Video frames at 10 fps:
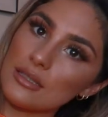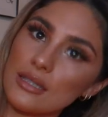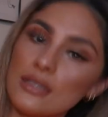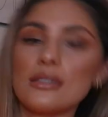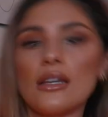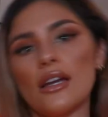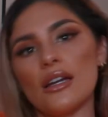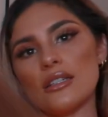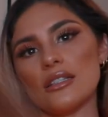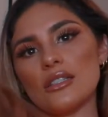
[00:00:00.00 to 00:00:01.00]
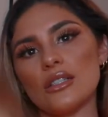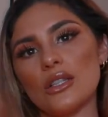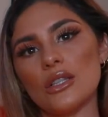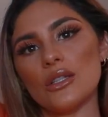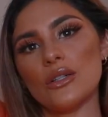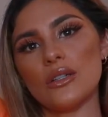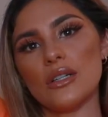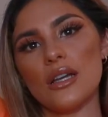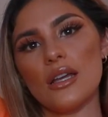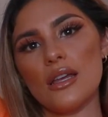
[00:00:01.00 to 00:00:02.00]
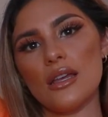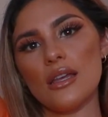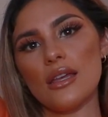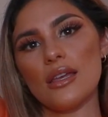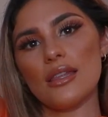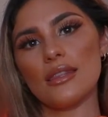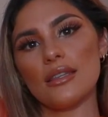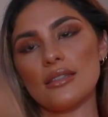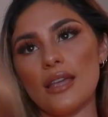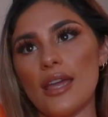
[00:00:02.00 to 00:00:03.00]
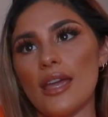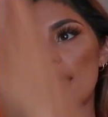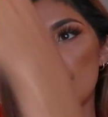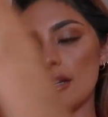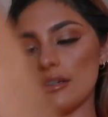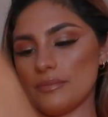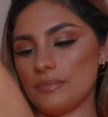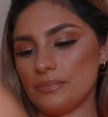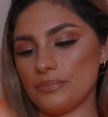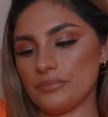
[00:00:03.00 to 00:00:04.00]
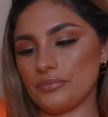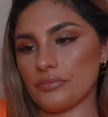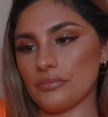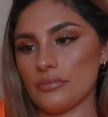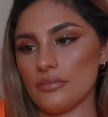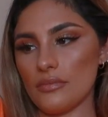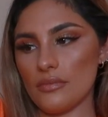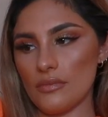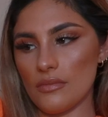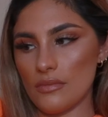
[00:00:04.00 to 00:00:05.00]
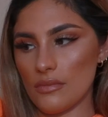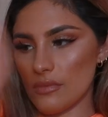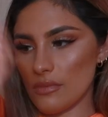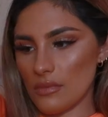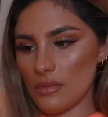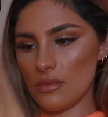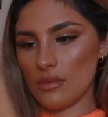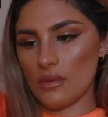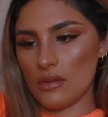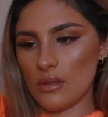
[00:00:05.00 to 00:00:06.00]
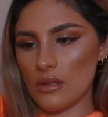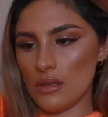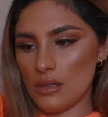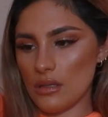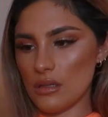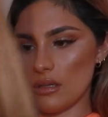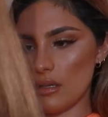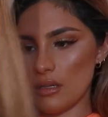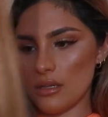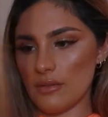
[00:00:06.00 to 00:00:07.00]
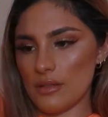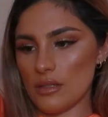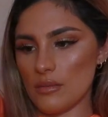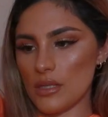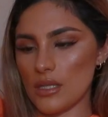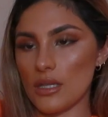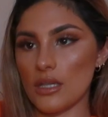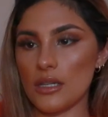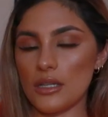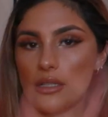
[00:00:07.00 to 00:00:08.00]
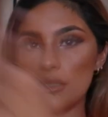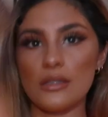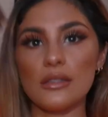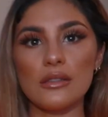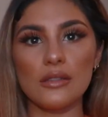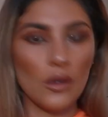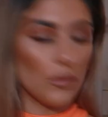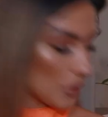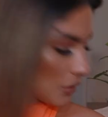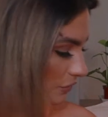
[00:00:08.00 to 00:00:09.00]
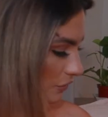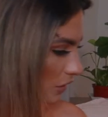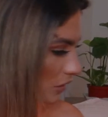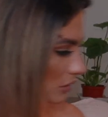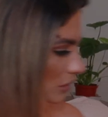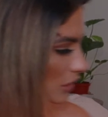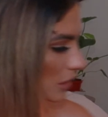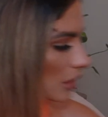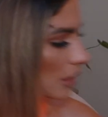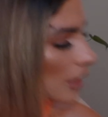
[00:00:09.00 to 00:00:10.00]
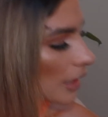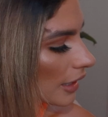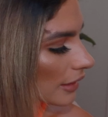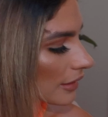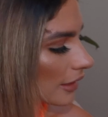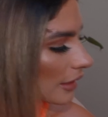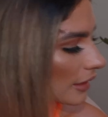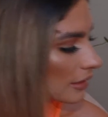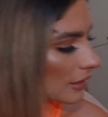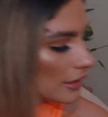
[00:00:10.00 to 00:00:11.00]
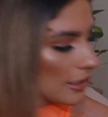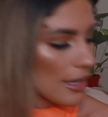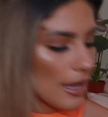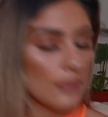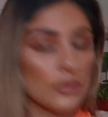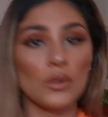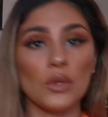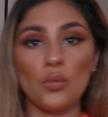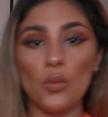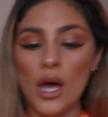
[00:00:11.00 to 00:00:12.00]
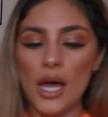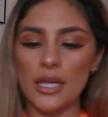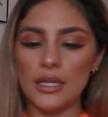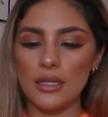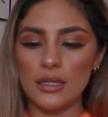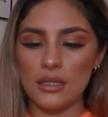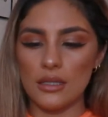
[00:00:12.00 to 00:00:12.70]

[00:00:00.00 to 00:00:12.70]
this hair, just look this hair. I have something here, so beautiful. And then it comes with one